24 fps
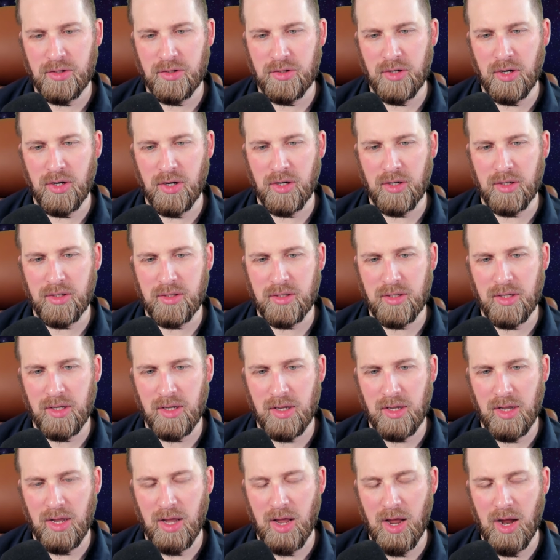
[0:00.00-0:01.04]
Jugs,
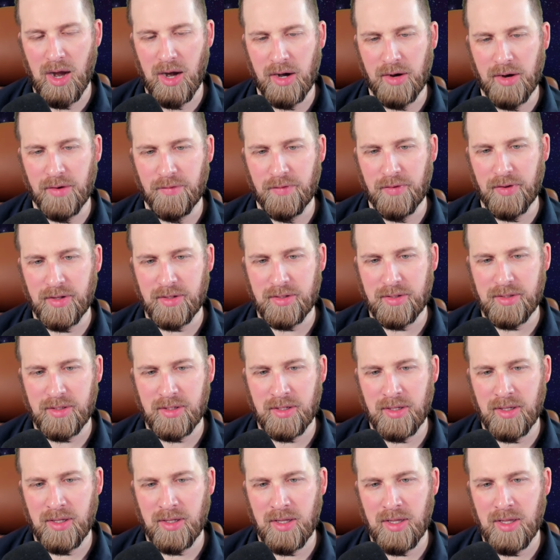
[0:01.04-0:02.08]
Iron
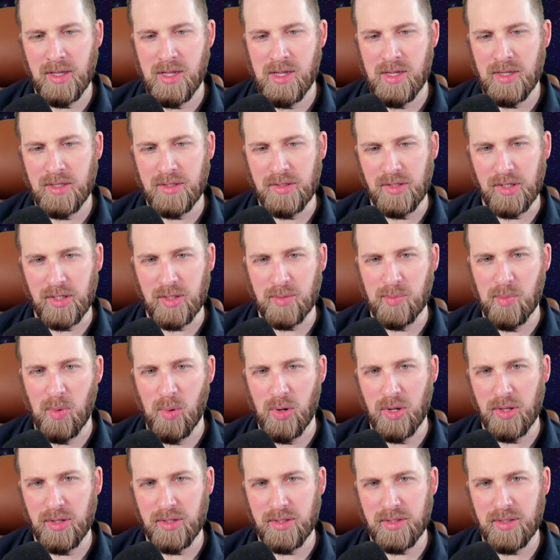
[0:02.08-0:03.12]
Fist, 6
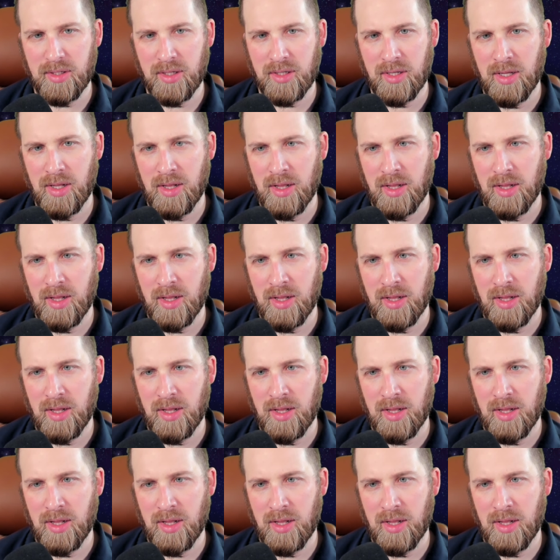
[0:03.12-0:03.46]
points.